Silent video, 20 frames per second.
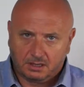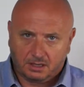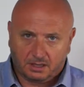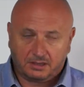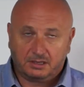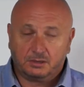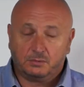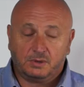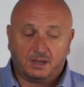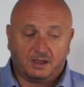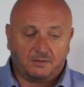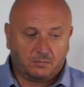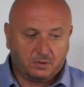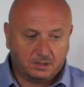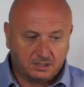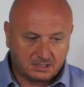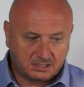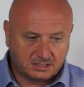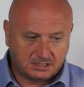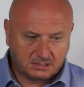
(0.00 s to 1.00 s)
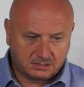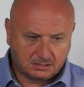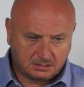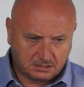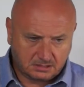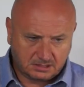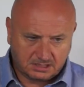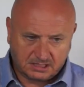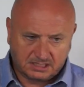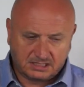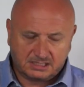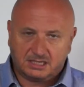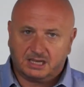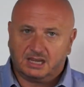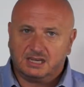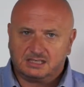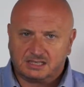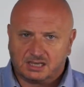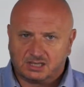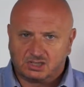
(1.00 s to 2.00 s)
I think we have one that's
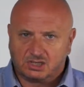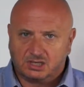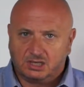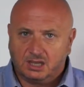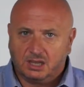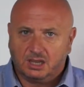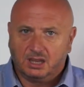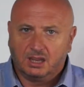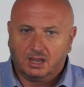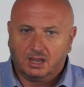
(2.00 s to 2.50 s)
68 actually.